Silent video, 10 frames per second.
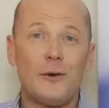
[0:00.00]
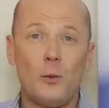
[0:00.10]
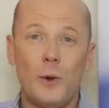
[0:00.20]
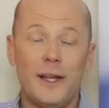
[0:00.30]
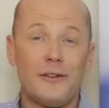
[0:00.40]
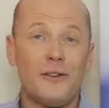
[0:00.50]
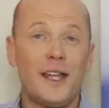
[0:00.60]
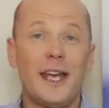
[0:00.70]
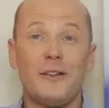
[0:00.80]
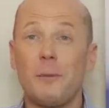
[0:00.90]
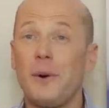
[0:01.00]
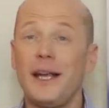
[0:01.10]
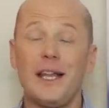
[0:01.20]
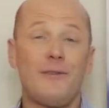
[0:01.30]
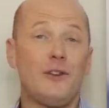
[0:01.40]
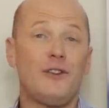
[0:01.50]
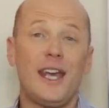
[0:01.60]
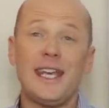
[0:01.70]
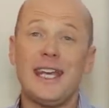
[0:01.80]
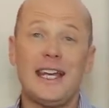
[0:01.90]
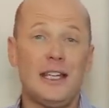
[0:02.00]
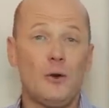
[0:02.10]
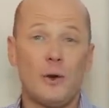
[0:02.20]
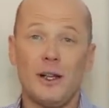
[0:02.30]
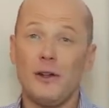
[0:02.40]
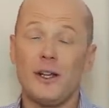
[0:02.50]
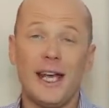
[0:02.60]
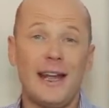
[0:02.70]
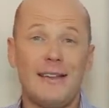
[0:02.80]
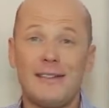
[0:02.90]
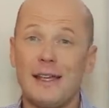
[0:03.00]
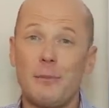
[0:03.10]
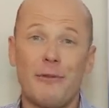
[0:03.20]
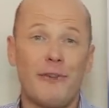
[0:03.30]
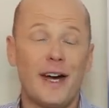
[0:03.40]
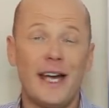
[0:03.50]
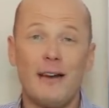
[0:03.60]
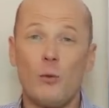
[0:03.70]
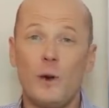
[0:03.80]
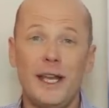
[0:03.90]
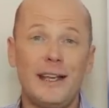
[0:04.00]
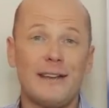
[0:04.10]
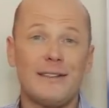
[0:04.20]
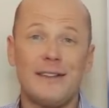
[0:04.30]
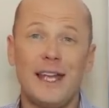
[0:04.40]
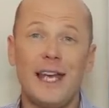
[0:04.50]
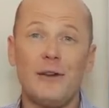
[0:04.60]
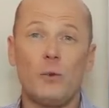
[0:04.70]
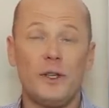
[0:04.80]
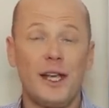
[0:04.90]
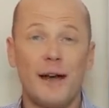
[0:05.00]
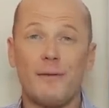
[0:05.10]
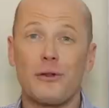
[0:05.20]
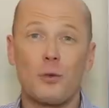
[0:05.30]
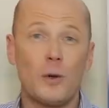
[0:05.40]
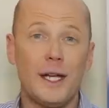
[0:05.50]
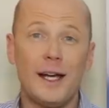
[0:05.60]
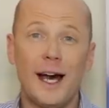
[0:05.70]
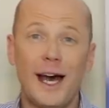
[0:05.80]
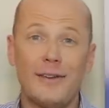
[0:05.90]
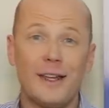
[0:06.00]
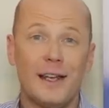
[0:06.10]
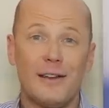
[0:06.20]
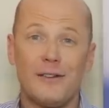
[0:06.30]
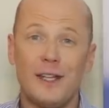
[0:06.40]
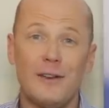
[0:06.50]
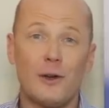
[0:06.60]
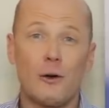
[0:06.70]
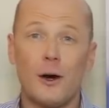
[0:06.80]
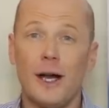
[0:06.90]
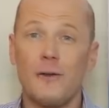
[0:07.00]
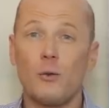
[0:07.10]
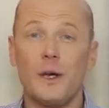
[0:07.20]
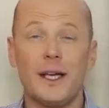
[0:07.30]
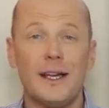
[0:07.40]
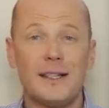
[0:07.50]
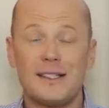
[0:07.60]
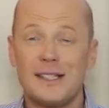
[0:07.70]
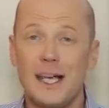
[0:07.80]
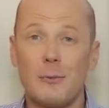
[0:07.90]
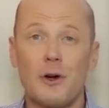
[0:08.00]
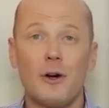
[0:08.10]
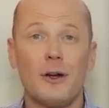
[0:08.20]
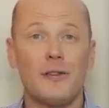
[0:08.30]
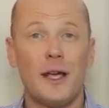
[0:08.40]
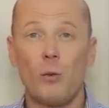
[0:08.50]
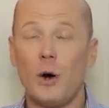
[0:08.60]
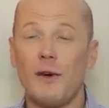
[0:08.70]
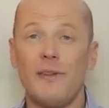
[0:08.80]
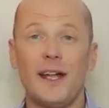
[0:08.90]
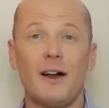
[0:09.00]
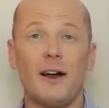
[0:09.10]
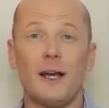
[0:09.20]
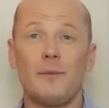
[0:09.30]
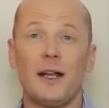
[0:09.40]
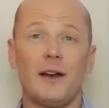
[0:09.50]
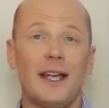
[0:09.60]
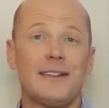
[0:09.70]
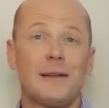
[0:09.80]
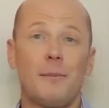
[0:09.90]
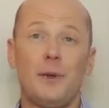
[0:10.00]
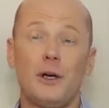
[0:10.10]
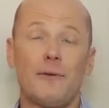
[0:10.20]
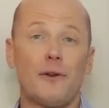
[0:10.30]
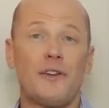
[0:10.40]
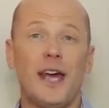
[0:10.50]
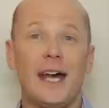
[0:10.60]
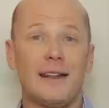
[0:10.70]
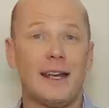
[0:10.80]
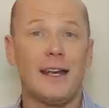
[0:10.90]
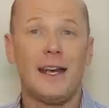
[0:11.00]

to win a stage. But if you take it and you want to look at it and simplify it, winning a stage when you have three guys, Steven Kruiswijk, Sepp Kuss, and Wout Van Aert up there, it's a beautiful tactic.